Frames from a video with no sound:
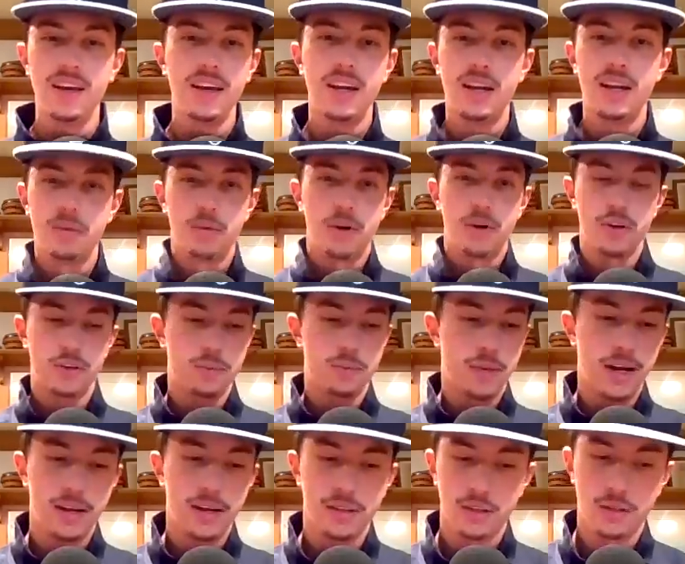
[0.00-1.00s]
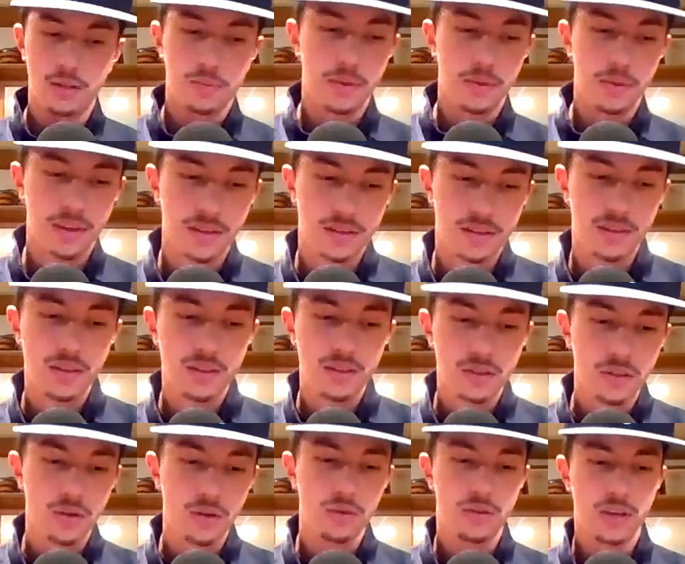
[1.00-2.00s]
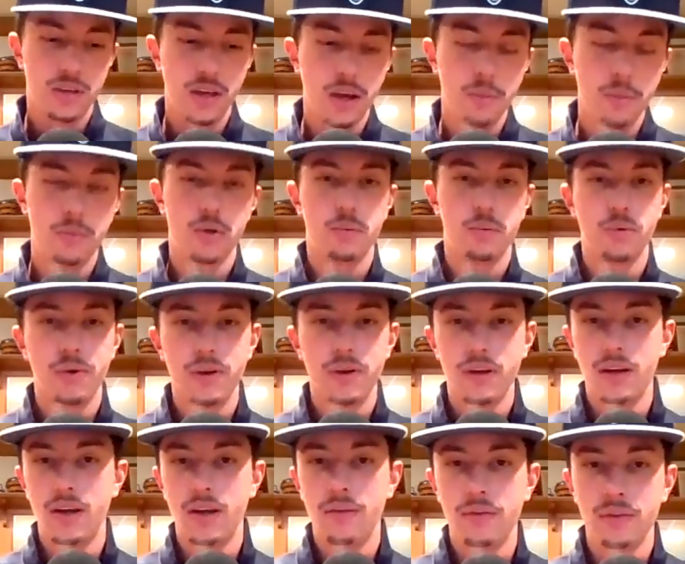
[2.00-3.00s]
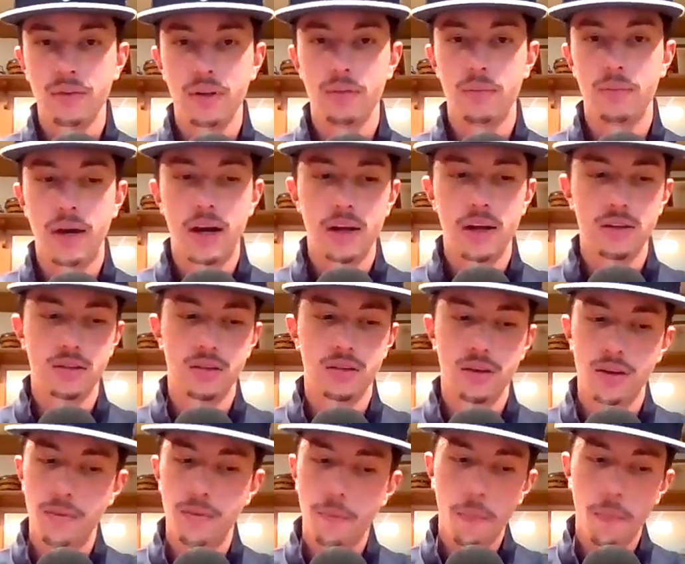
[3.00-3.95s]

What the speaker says: in March Madness because these two teams are pretty evenly matched.